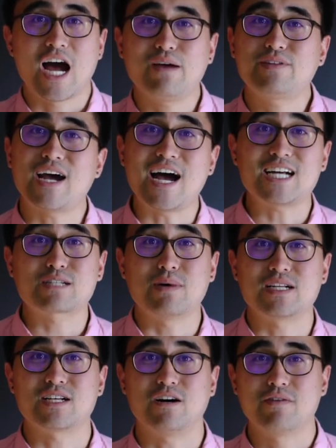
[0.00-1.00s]
I have to
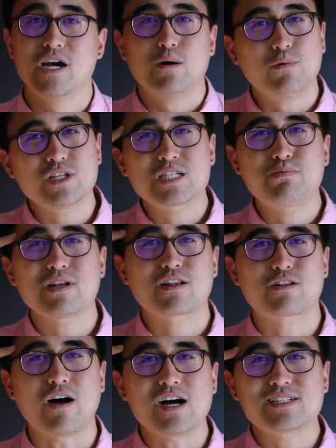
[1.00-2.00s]
ask myself, will this
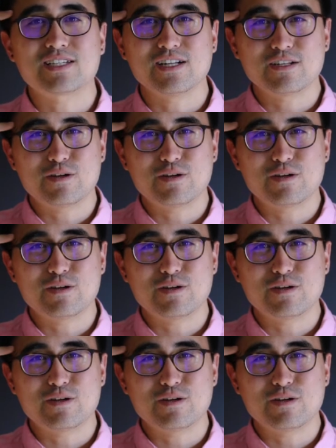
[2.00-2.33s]
put thoughts